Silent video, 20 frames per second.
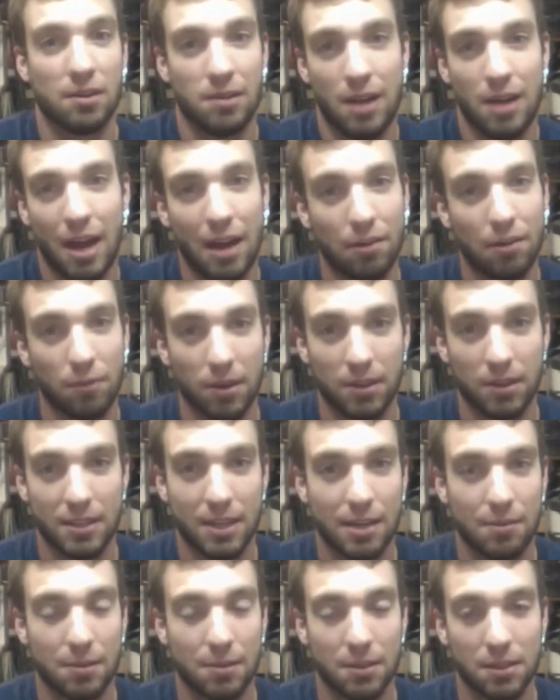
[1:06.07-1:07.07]
I've worked
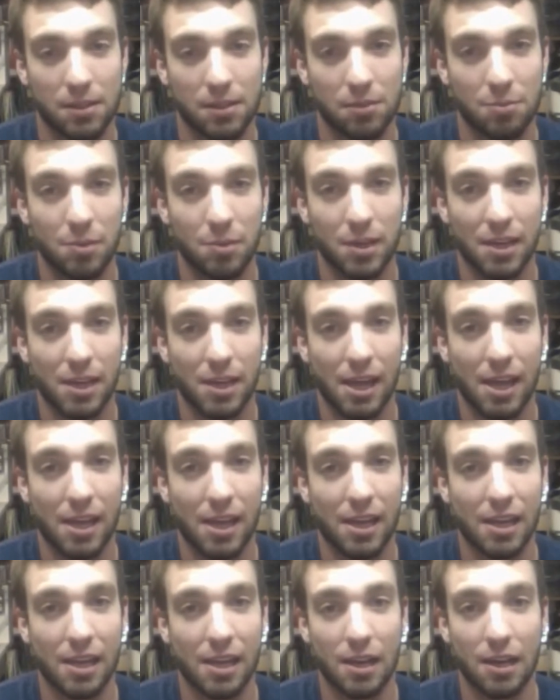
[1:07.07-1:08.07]
on a little bit
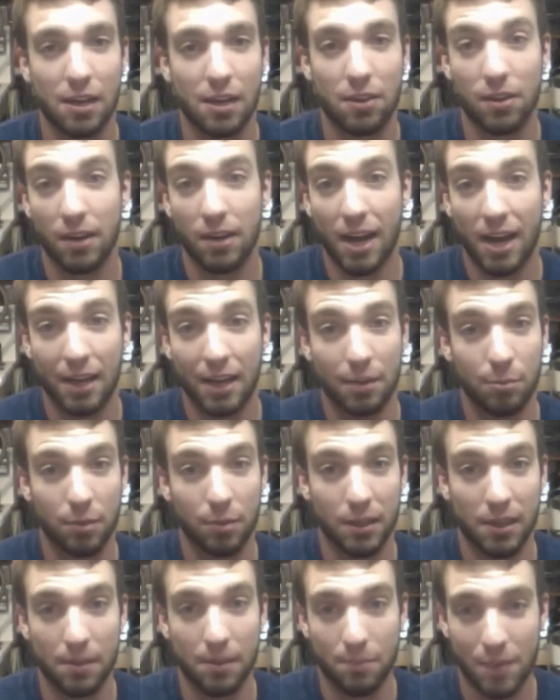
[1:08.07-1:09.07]
and they're not
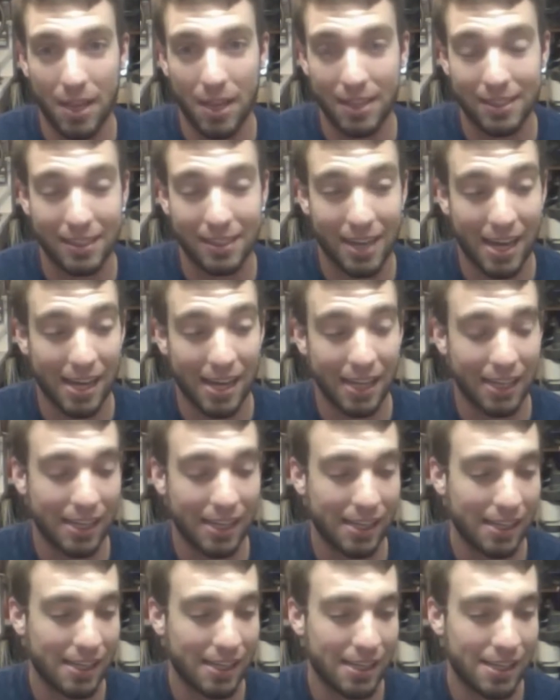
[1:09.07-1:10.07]
complete. It's
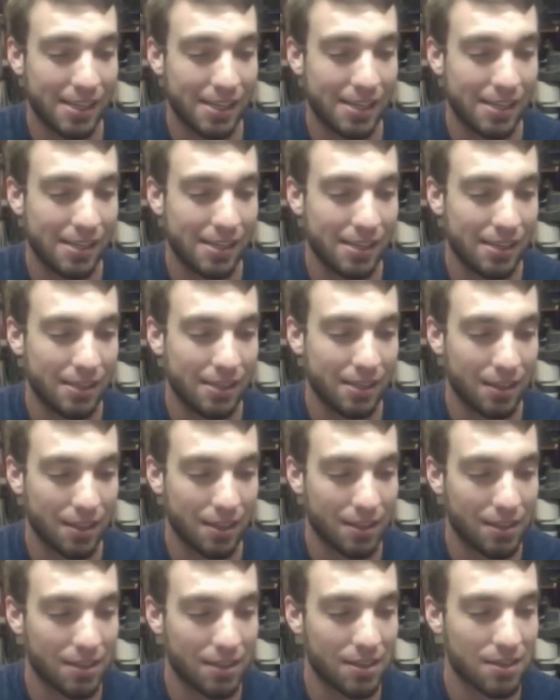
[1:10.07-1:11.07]
like,
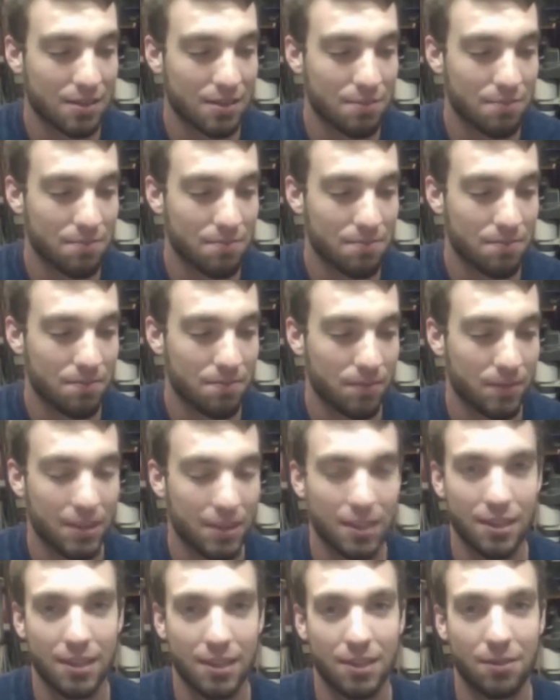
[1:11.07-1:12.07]
um,
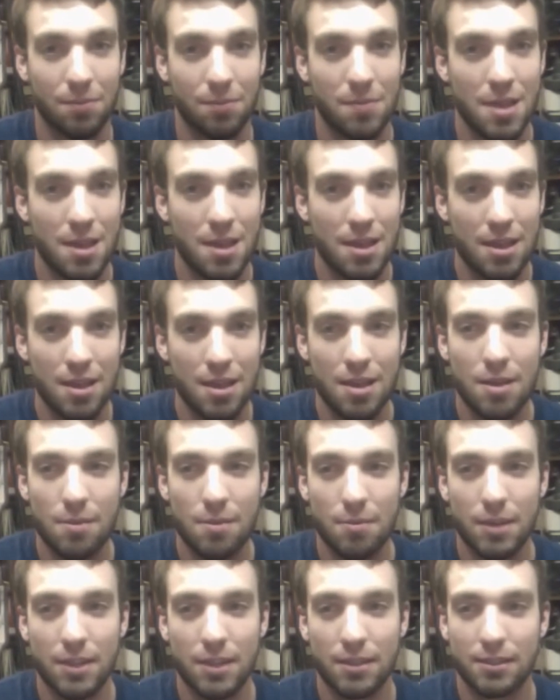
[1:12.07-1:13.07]
you know,
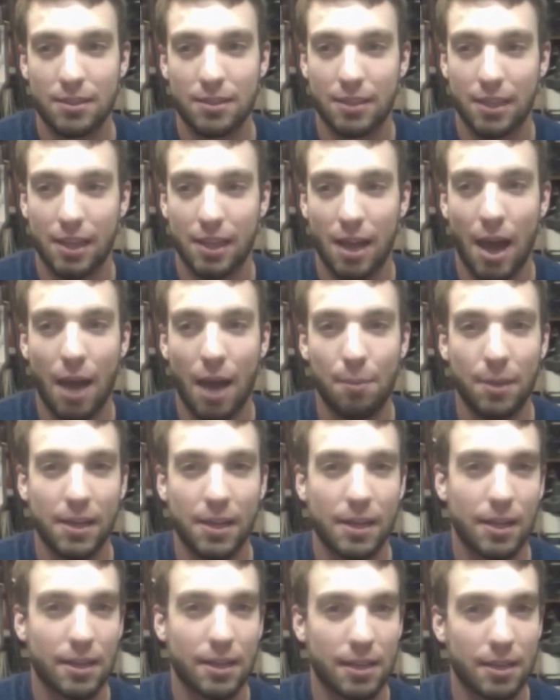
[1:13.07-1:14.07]
because like I
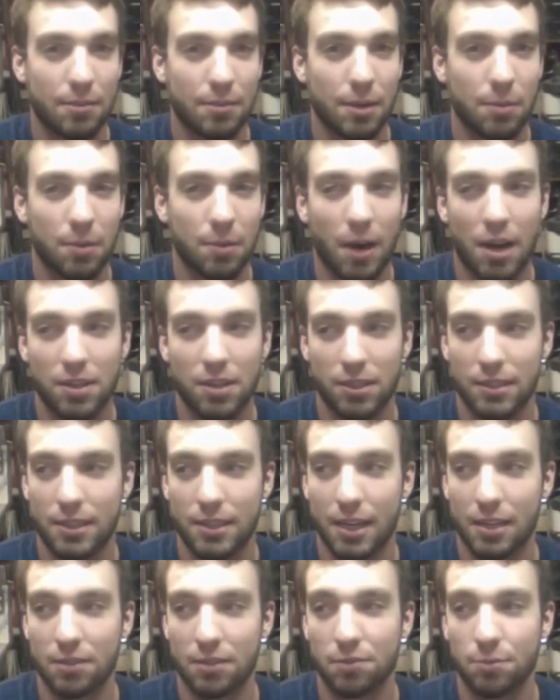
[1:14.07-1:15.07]
make a lot of my projects
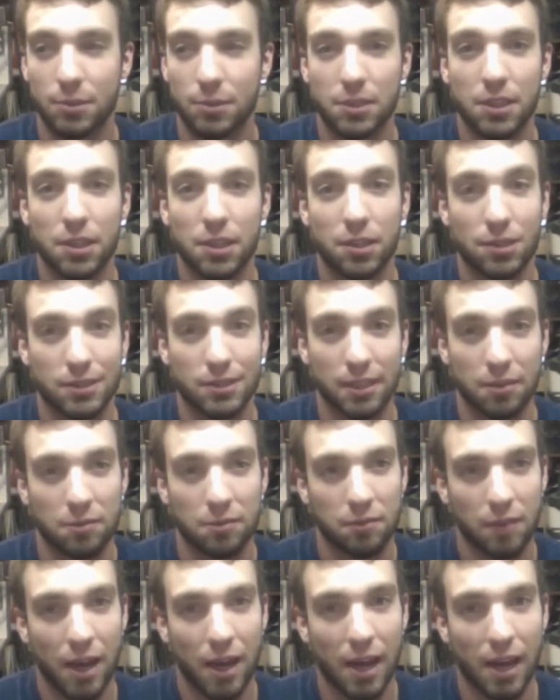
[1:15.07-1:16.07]
out of materials I
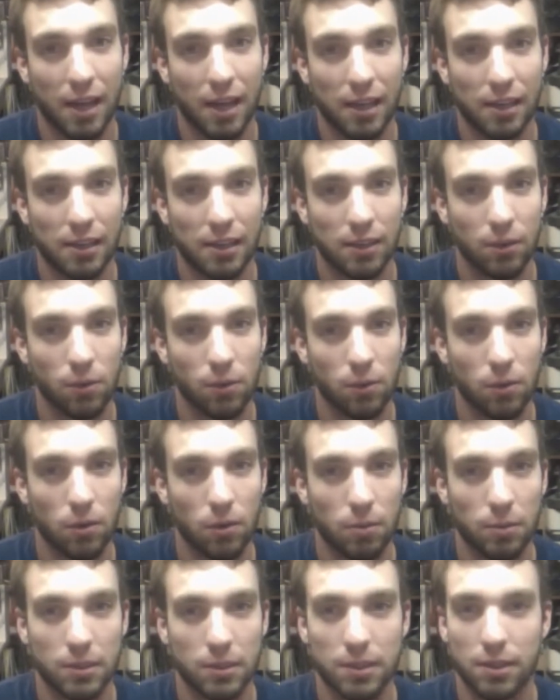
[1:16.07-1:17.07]
find
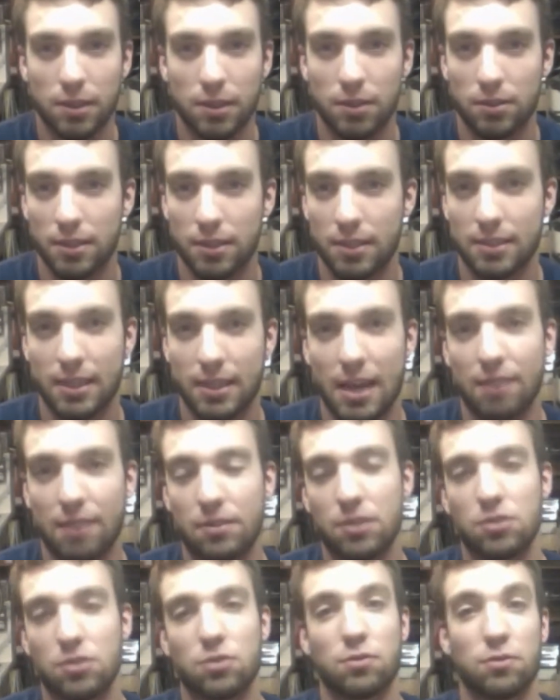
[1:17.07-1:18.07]
or materials I
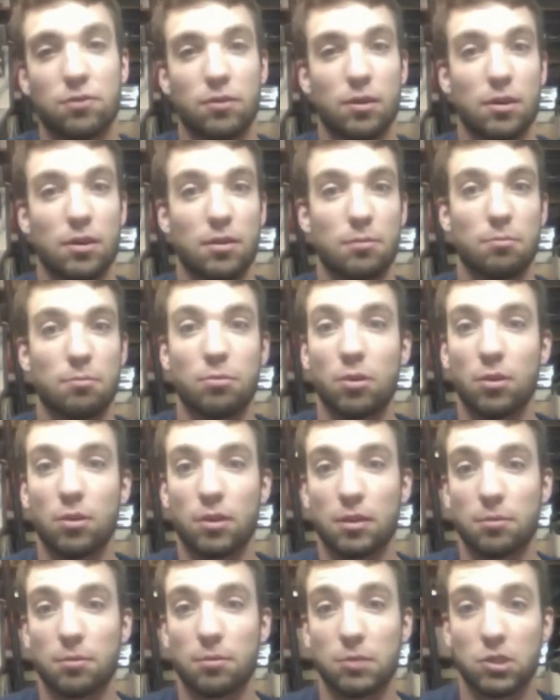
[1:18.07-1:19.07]
scavenge from
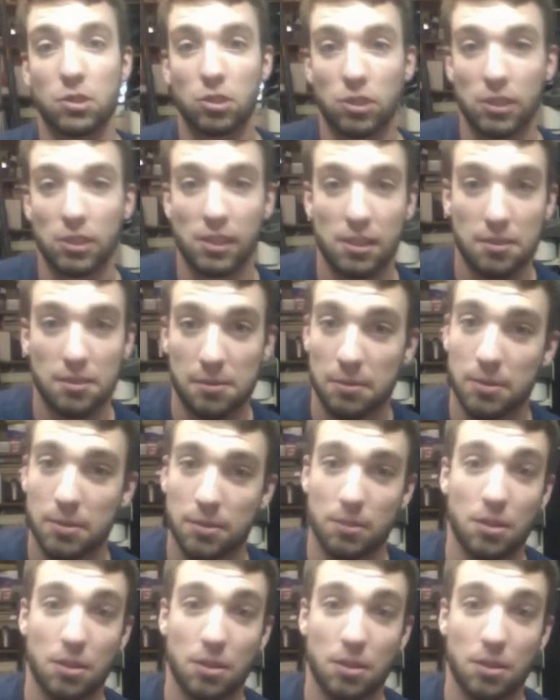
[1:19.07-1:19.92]
broken machines,